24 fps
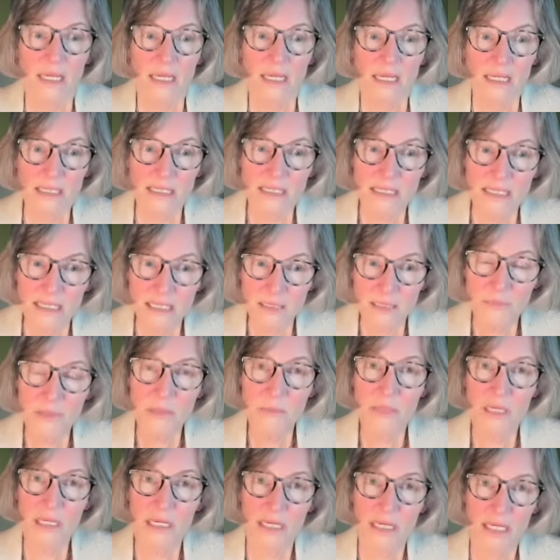and keep
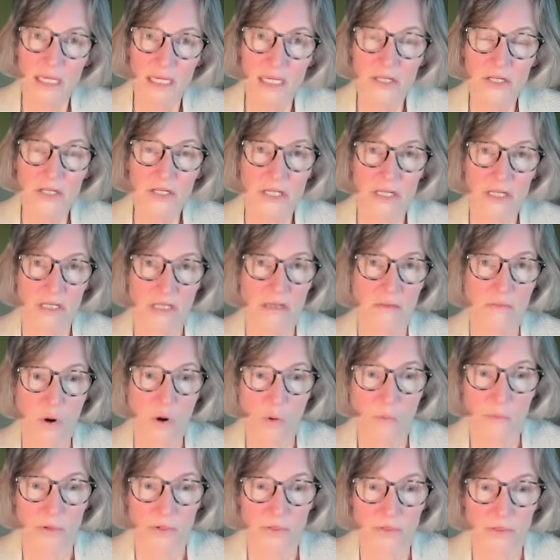them engaged in the
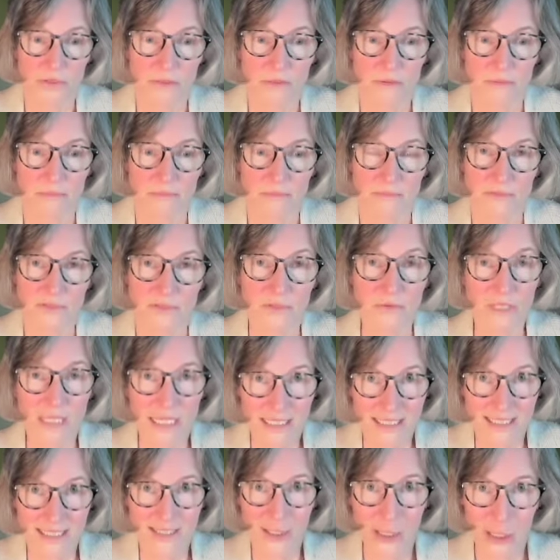moment. So
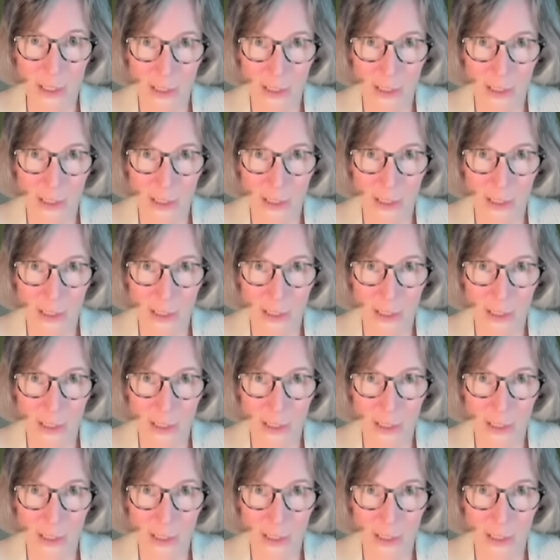that's a